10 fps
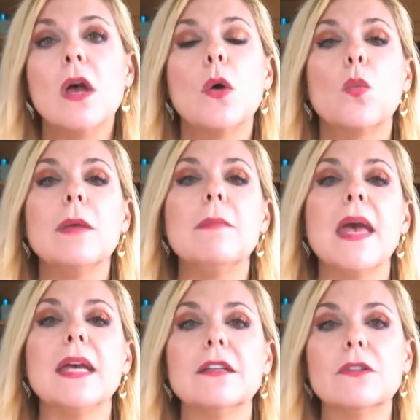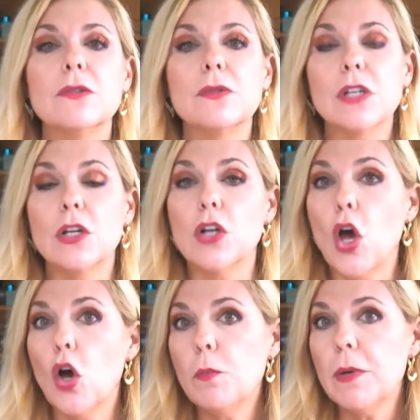We may use an
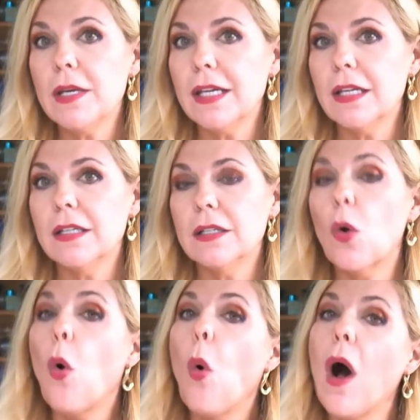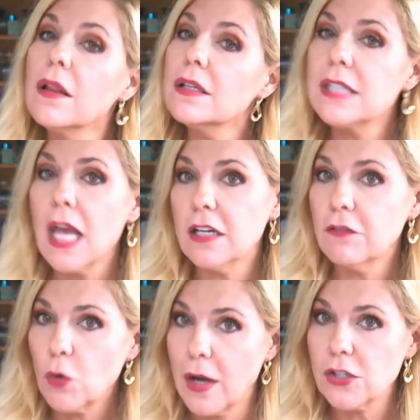open-ended
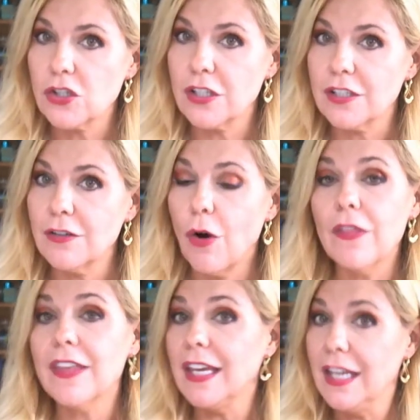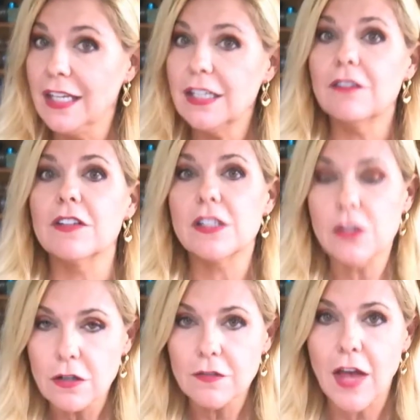qualitative question on the end of a
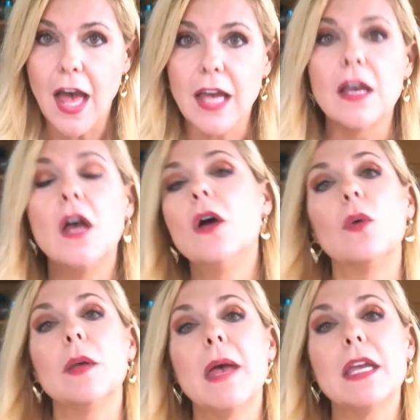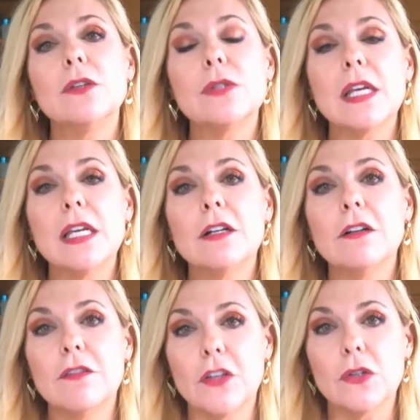survey. We may use
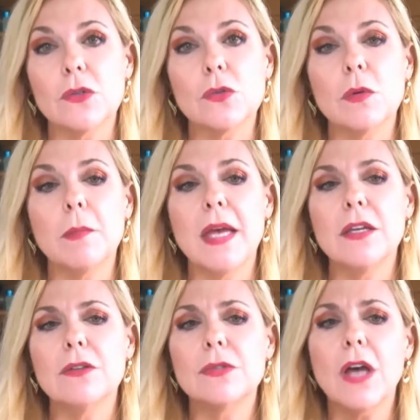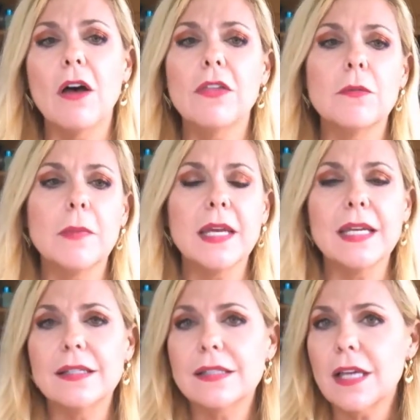interviews. We may use other
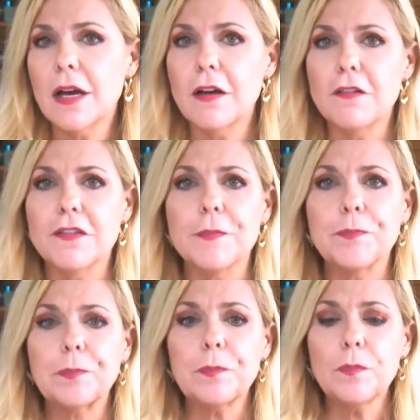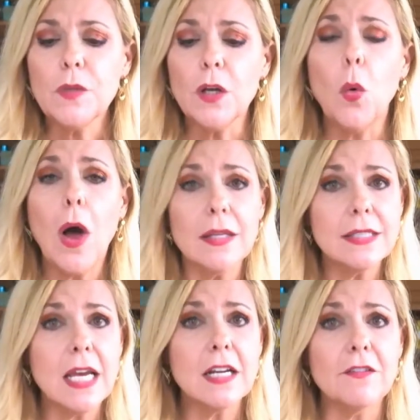means of qualitative